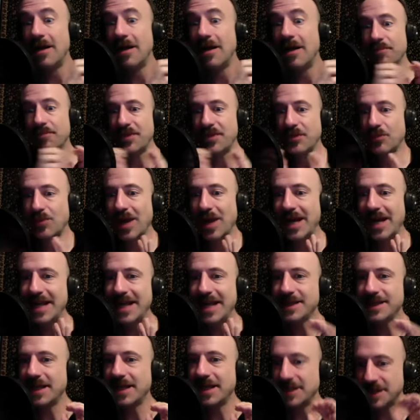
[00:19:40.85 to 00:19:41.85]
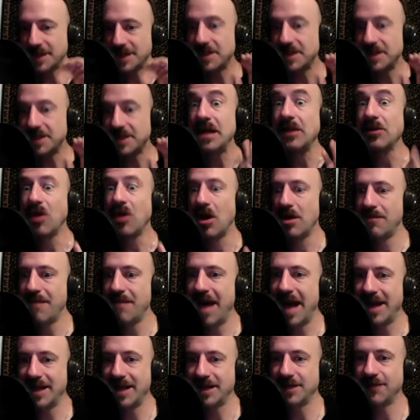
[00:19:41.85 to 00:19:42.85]
but the right hand side is still on
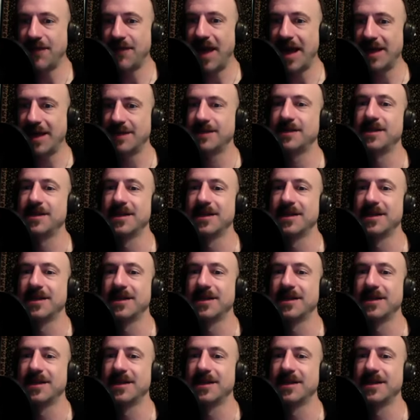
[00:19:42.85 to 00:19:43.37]
Maddie's face.